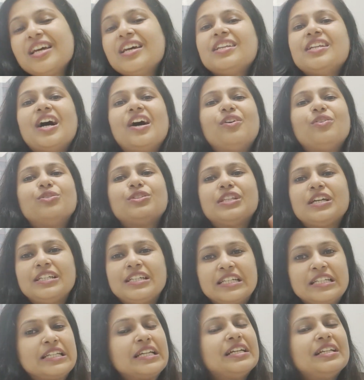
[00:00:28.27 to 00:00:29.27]
Now, the
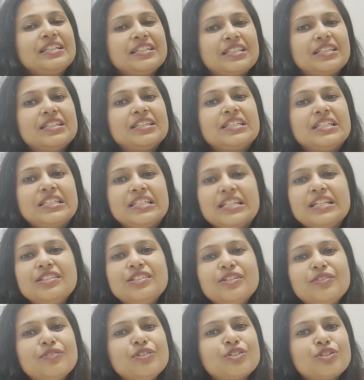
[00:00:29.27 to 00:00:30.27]

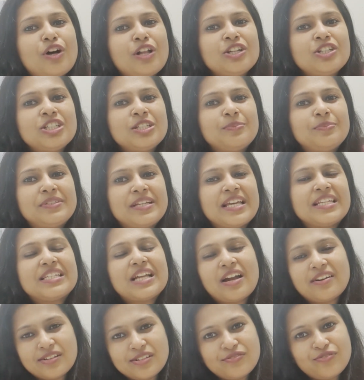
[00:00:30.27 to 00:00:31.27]
details of the scholarship test
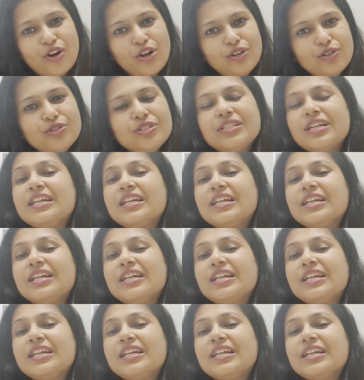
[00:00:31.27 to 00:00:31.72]
are as follows.